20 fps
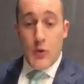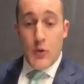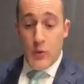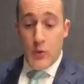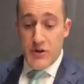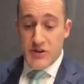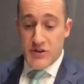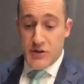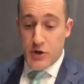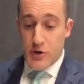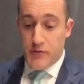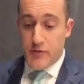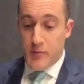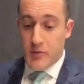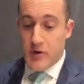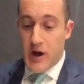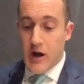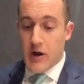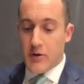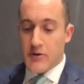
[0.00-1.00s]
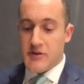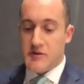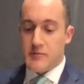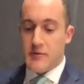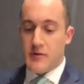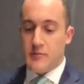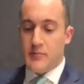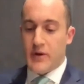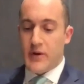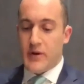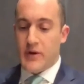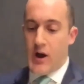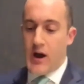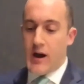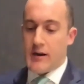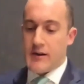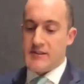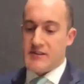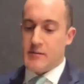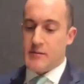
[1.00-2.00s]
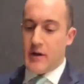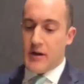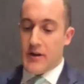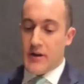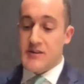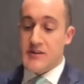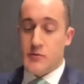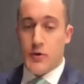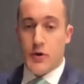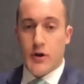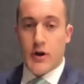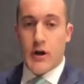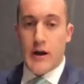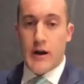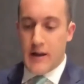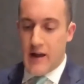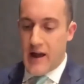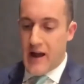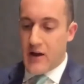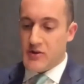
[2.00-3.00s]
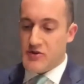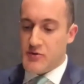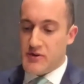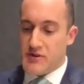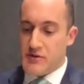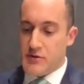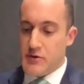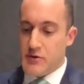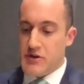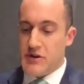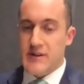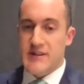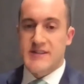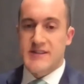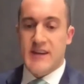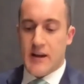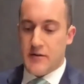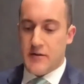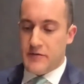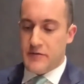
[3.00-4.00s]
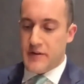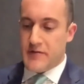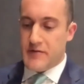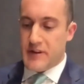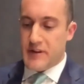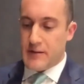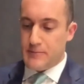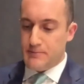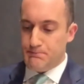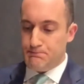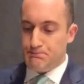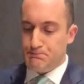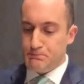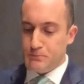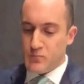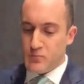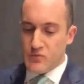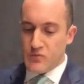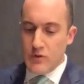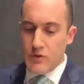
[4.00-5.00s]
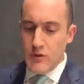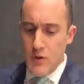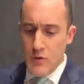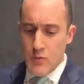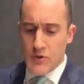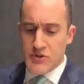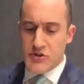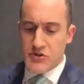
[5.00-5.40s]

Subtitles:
we just heard from Congressman Bilirakis about his work on House Resolution 1050, which